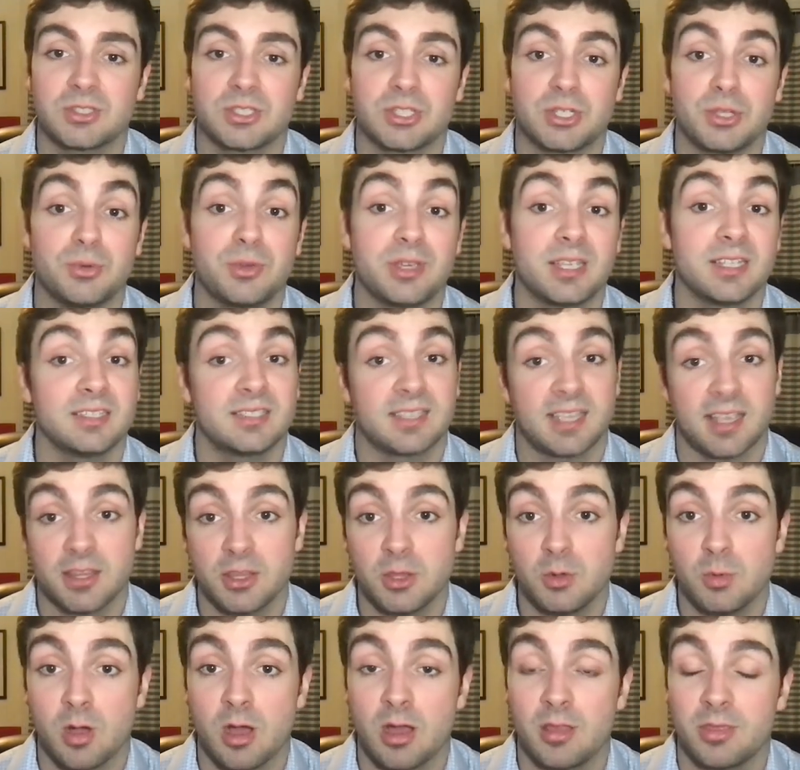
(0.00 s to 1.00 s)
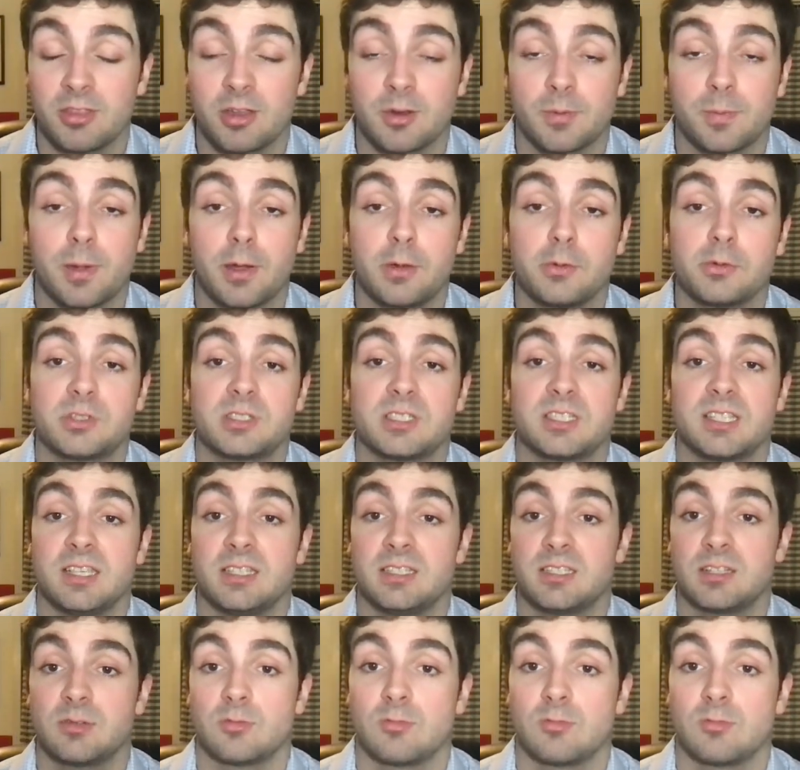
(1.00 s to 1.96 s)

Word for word: to continue on their postseason